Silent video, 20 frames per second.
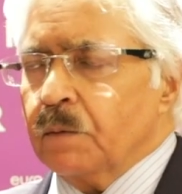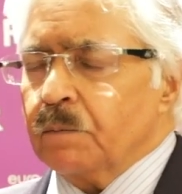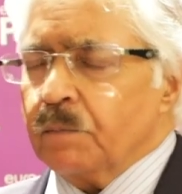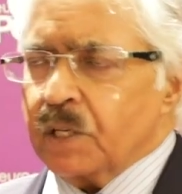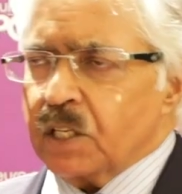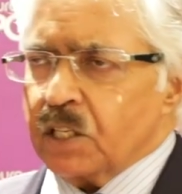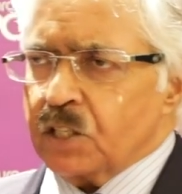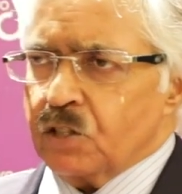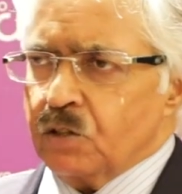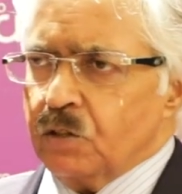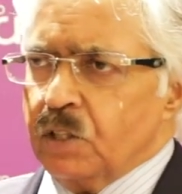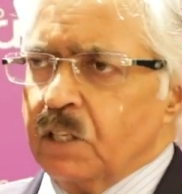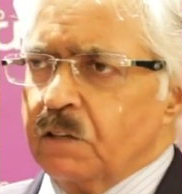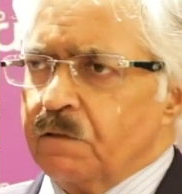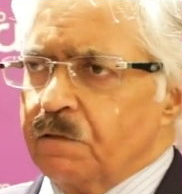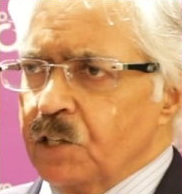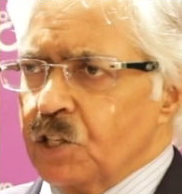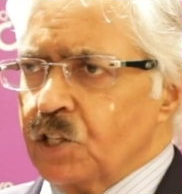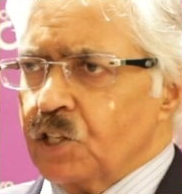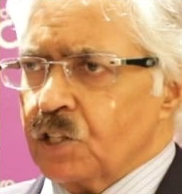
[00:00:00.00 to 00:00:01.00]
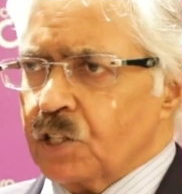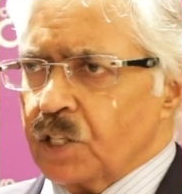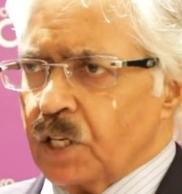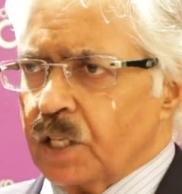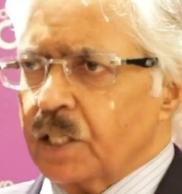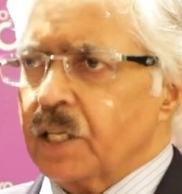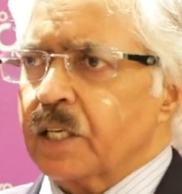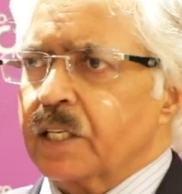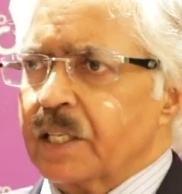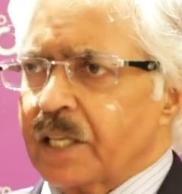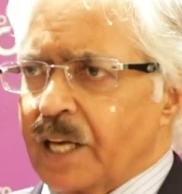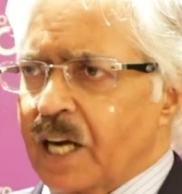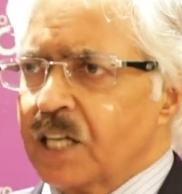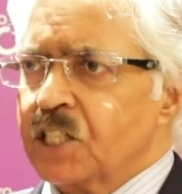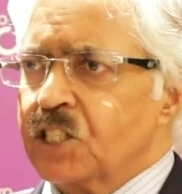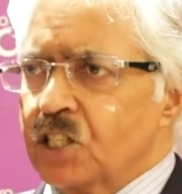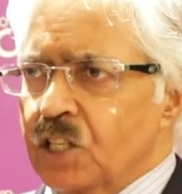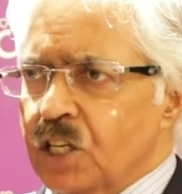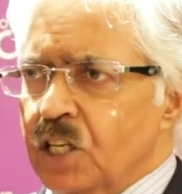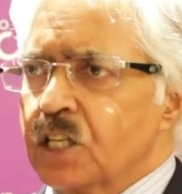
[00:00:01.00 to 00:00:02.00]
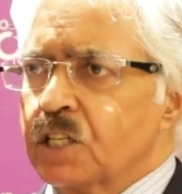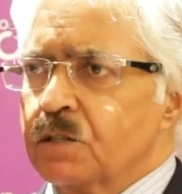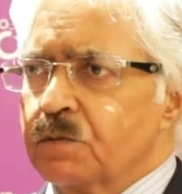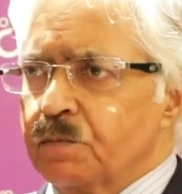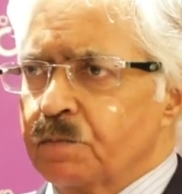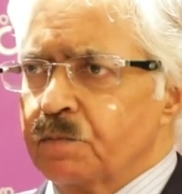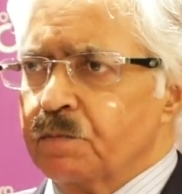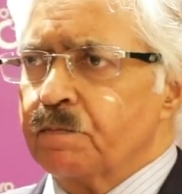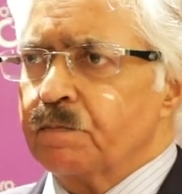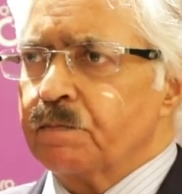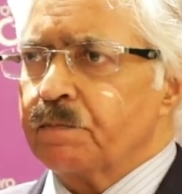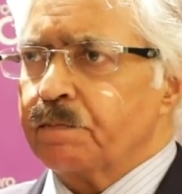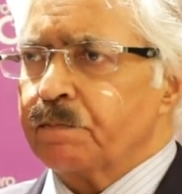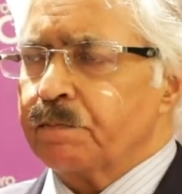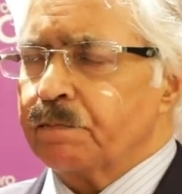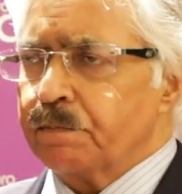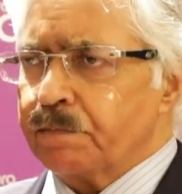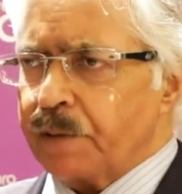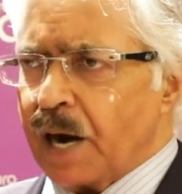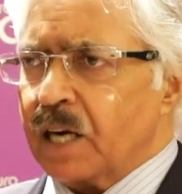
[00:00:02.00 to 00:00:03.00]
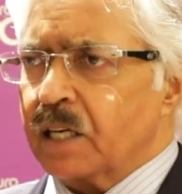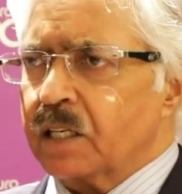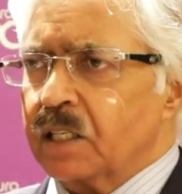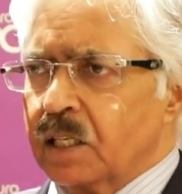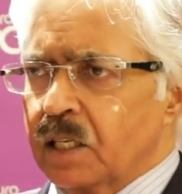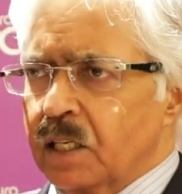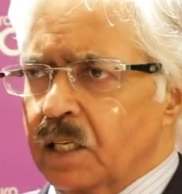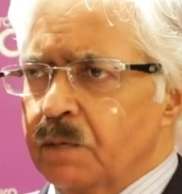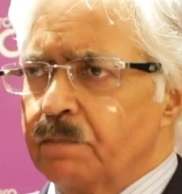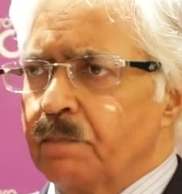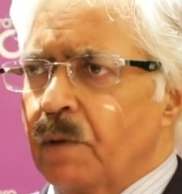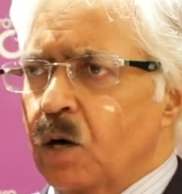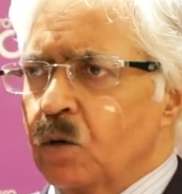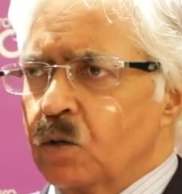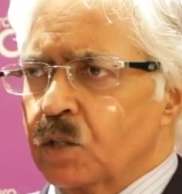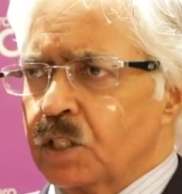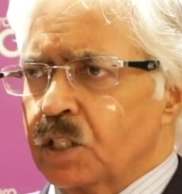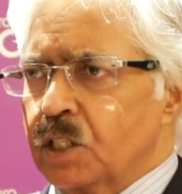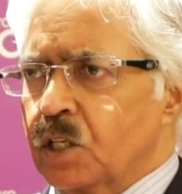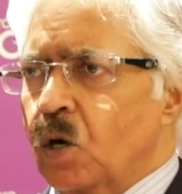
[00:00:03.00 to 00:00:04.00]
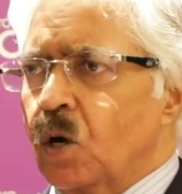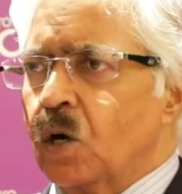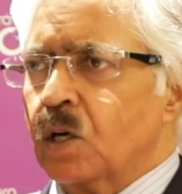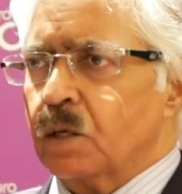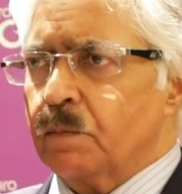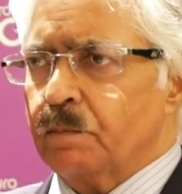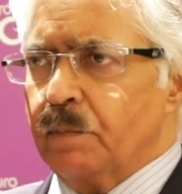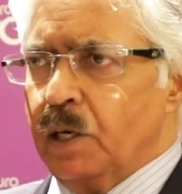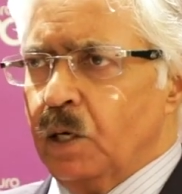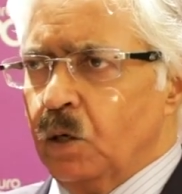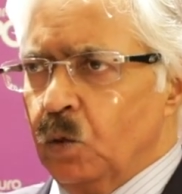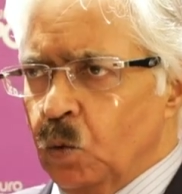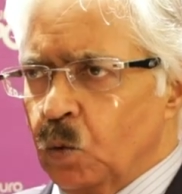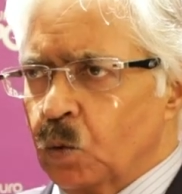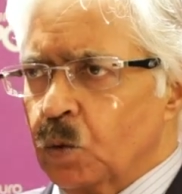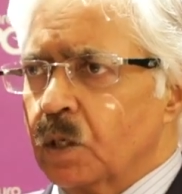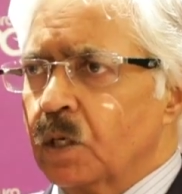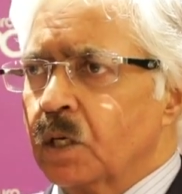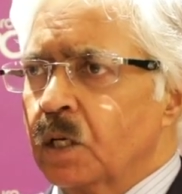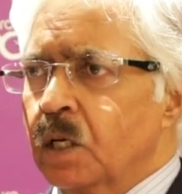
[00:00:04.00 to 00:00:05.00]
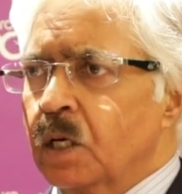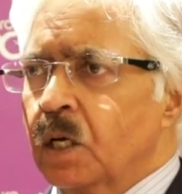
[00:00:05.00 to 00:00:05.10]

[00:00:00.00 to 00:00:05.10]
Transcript: But its unique features are that it actually is practically mounted on a balloon.